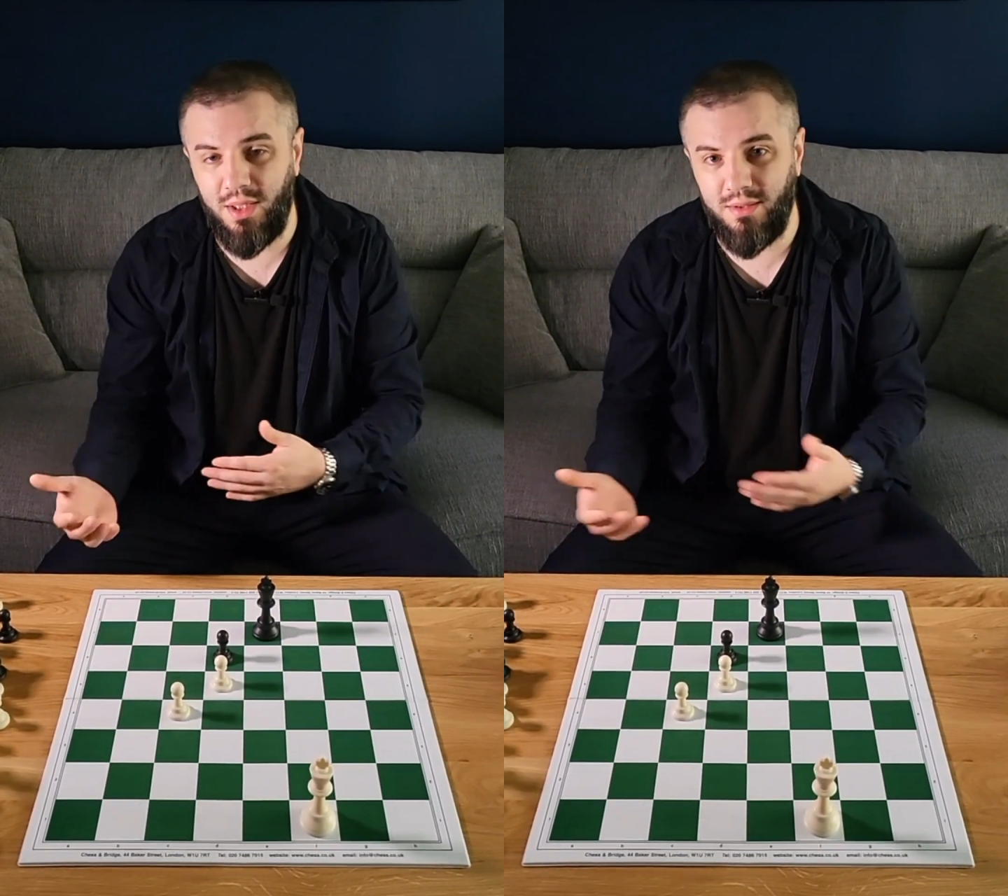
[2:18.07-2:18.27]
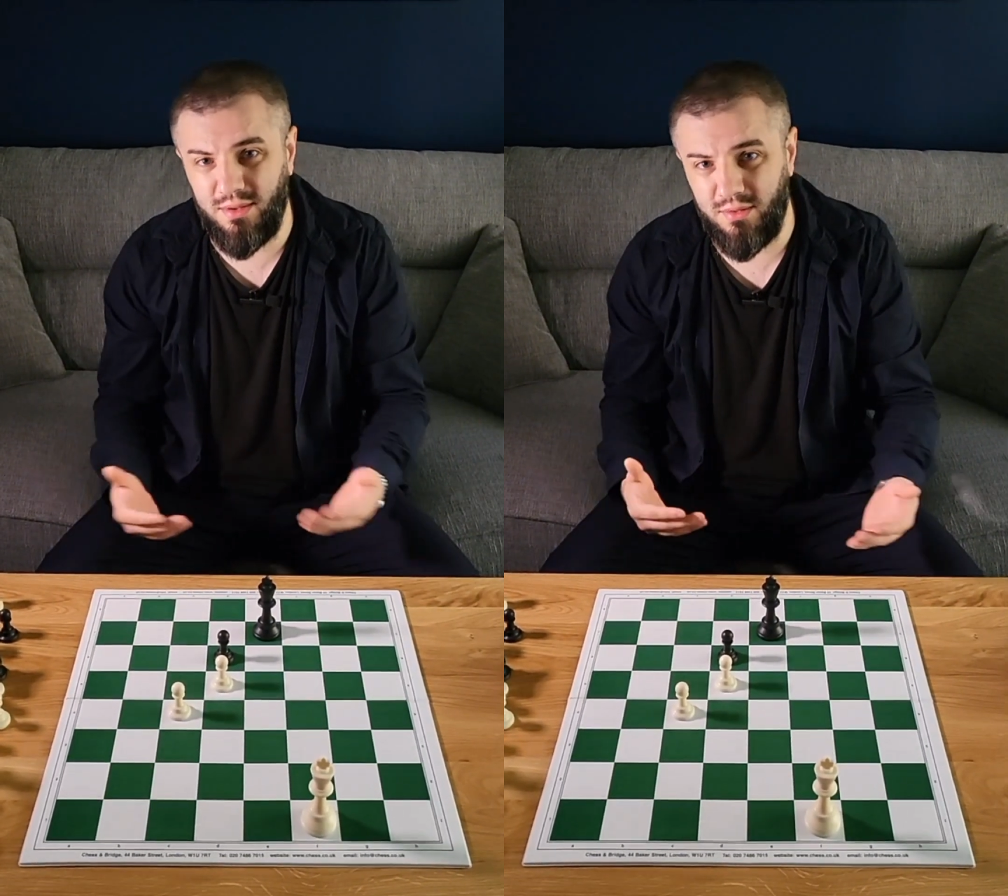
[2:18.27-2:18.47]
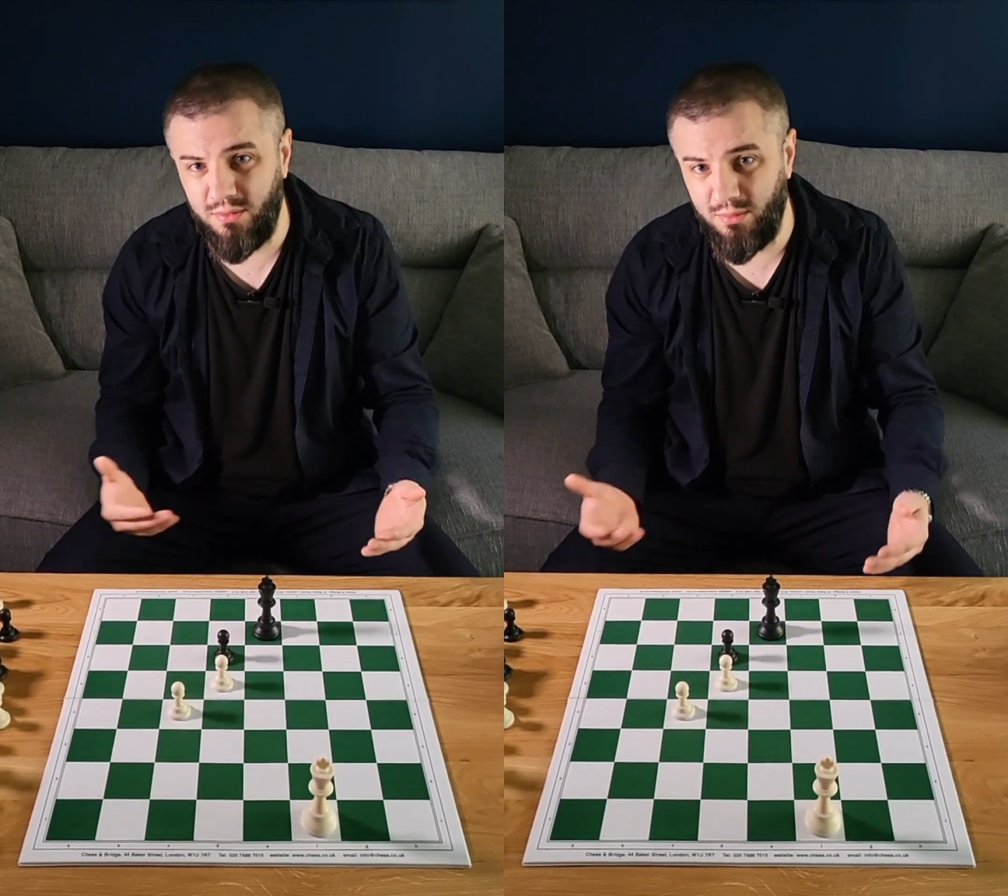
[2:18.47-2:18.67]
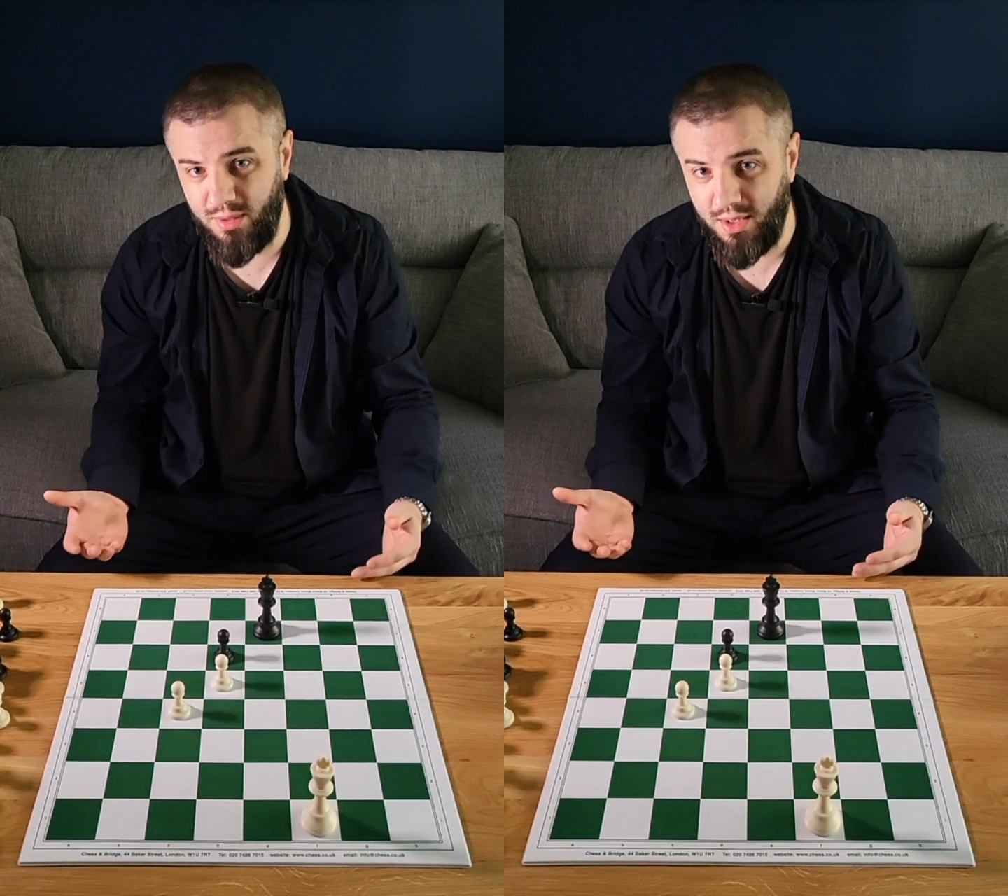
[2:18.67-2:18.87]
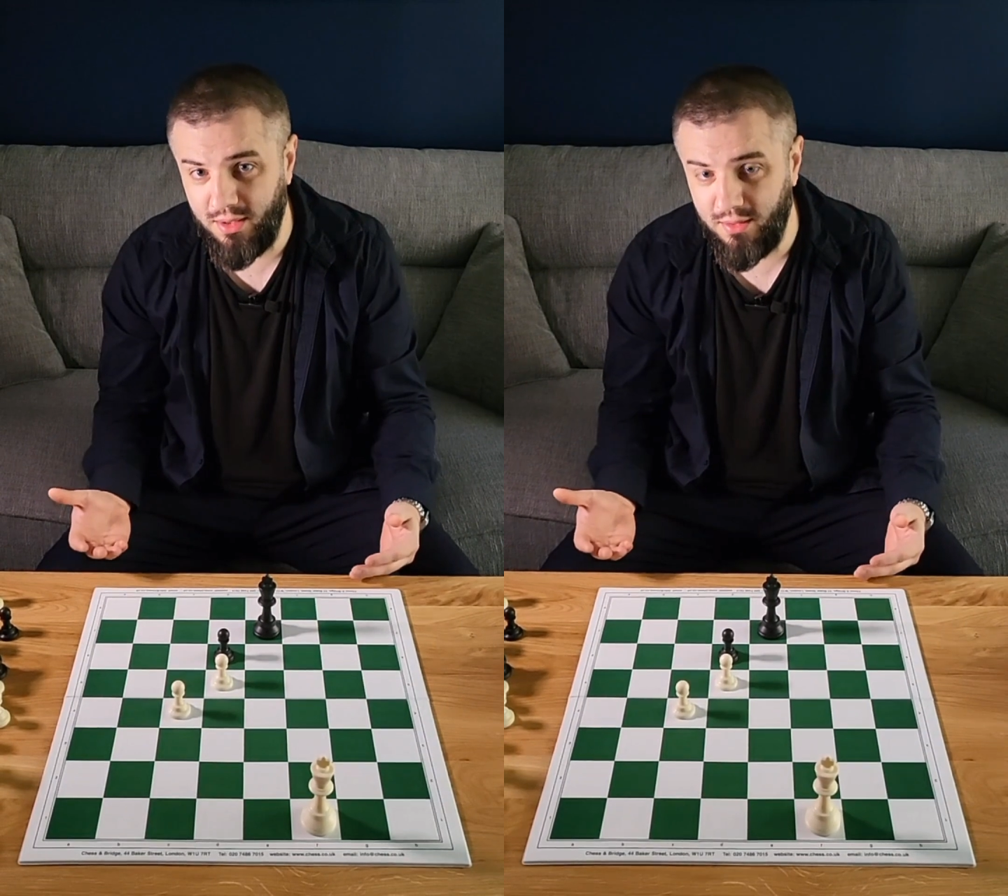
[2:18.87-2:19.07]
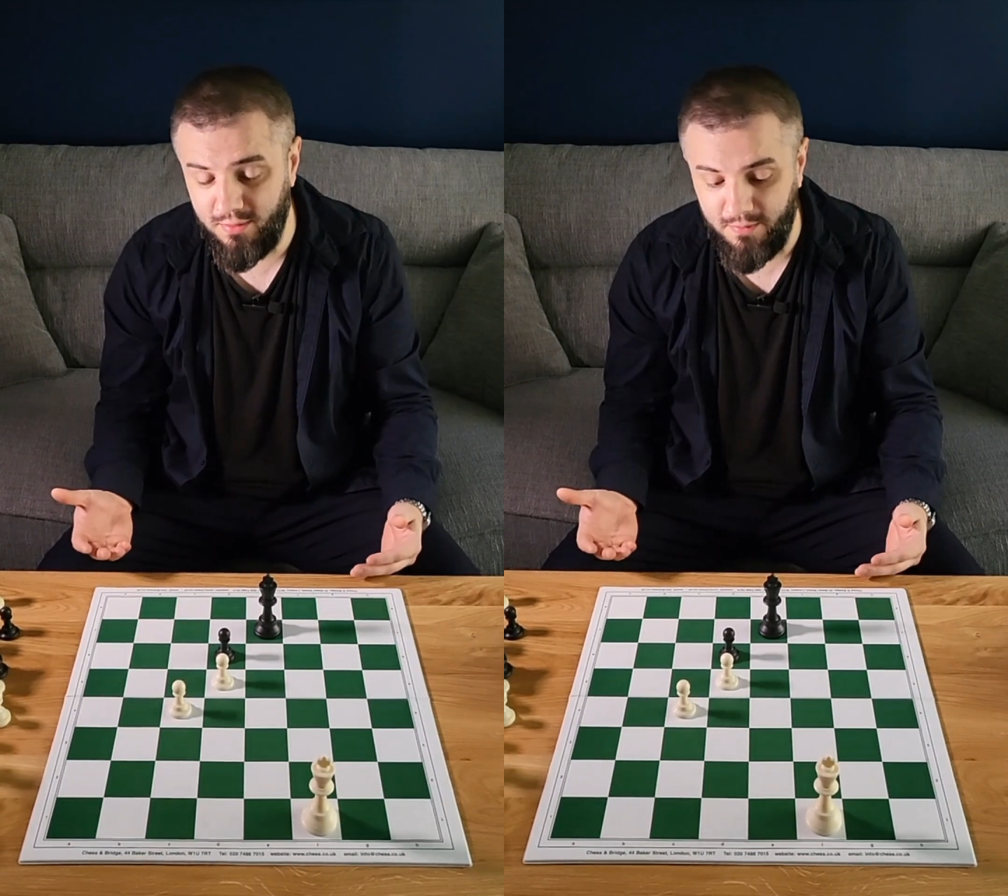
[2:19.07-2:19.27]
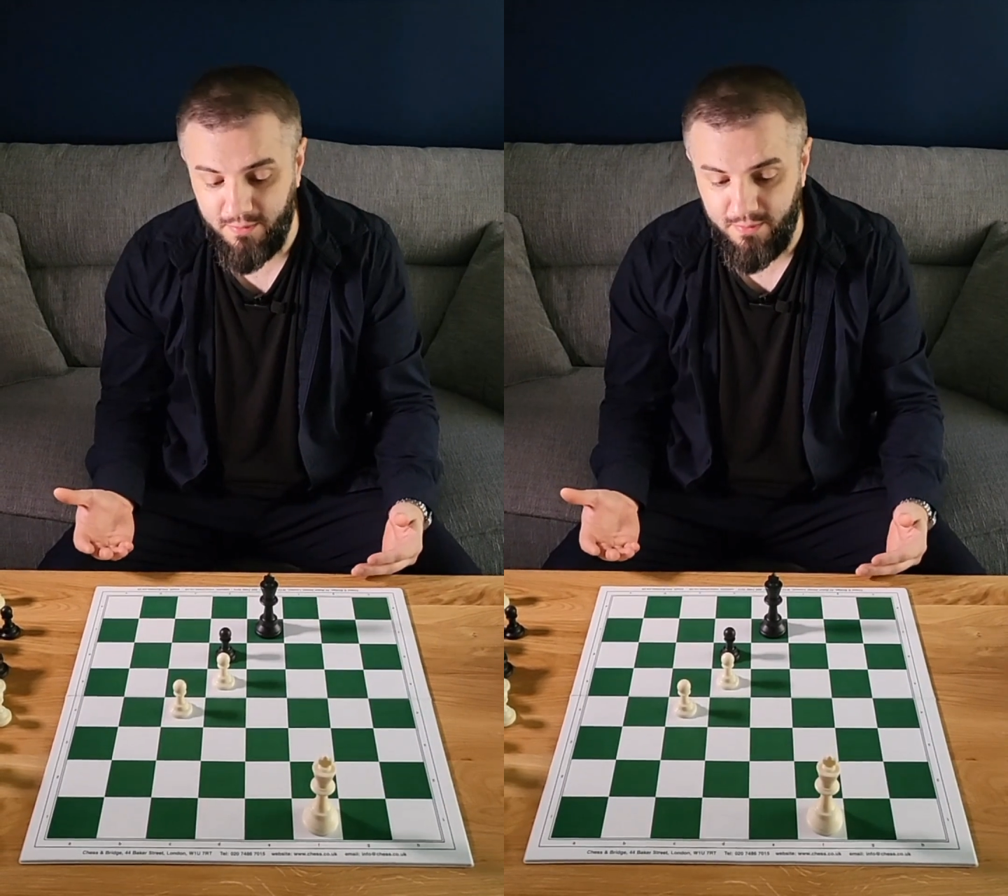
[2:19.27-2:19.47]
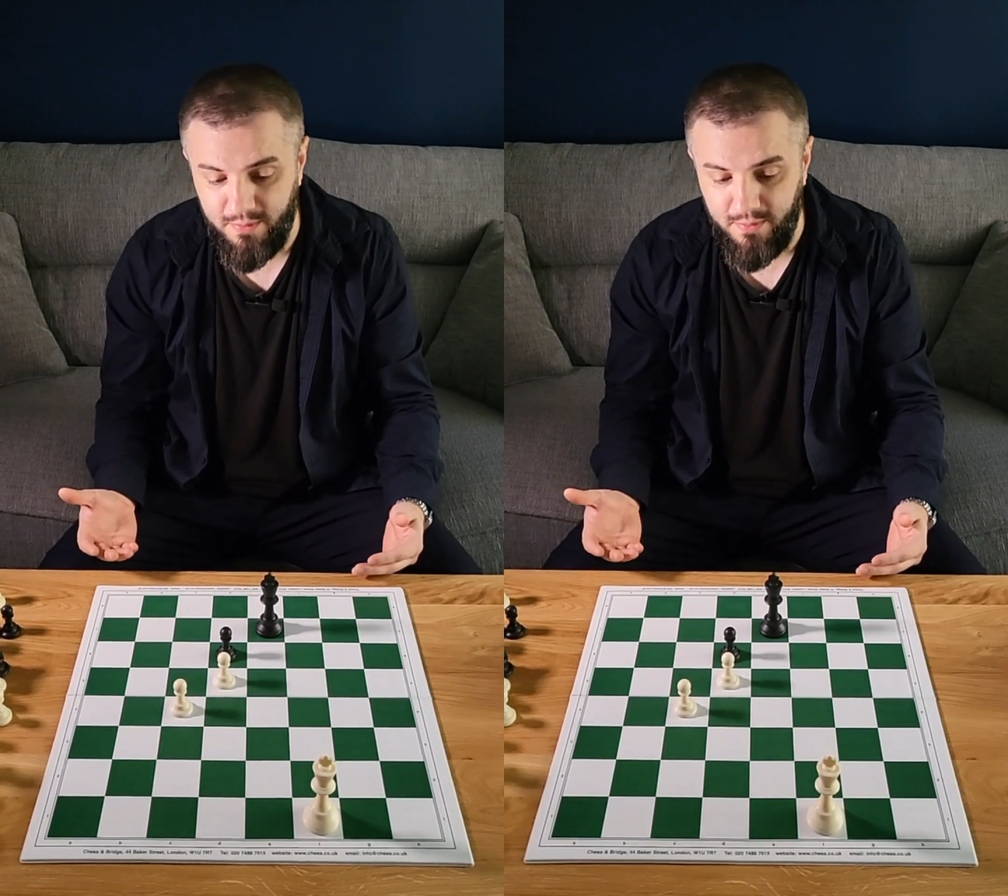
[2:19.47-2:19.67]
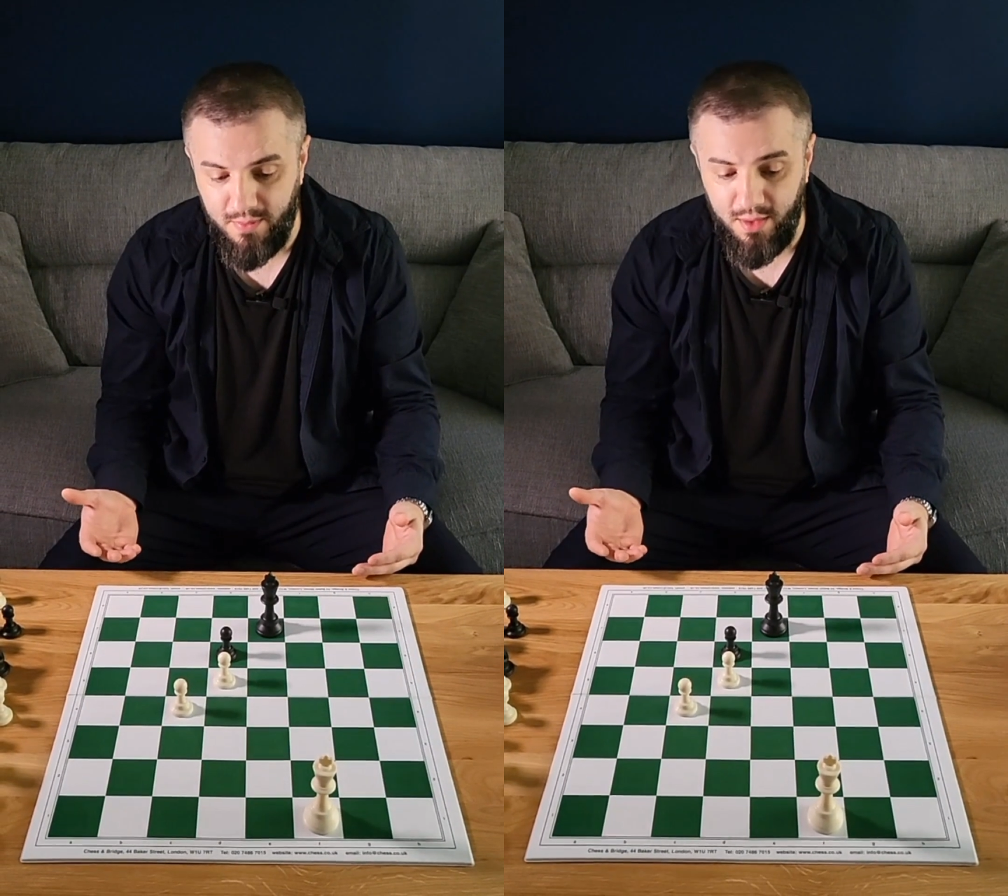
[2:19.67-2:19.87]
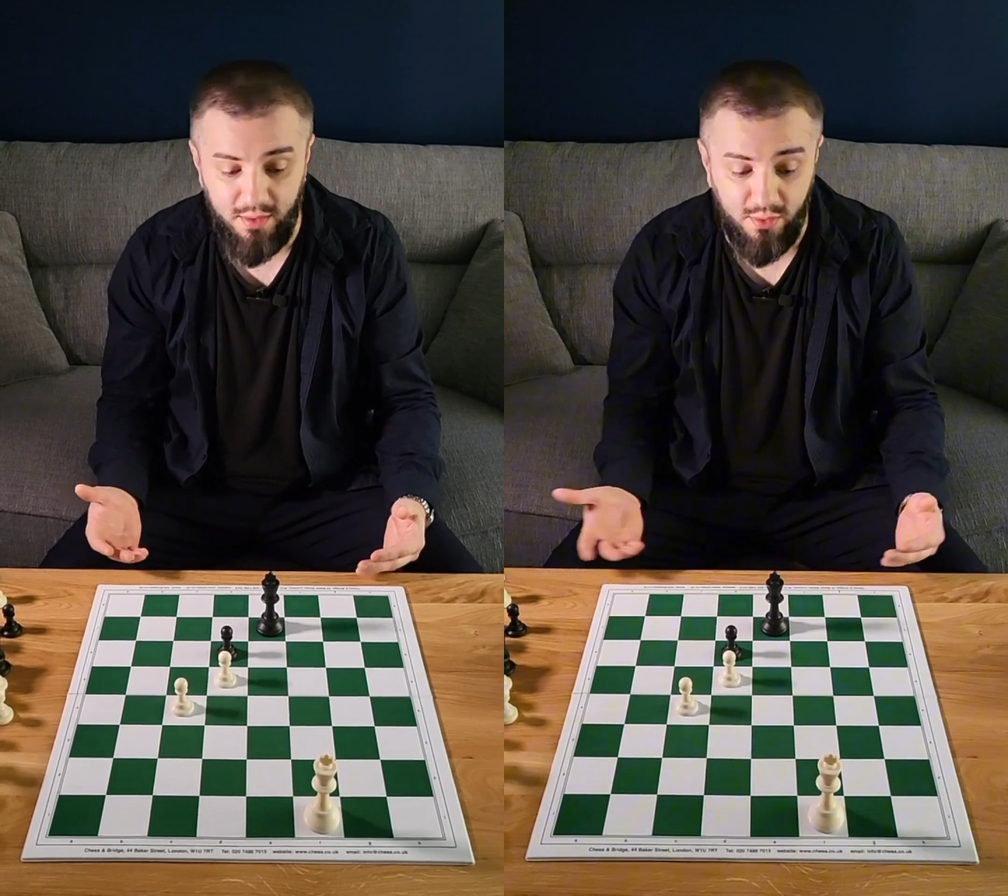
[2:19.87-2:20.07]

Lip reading: answers from black, and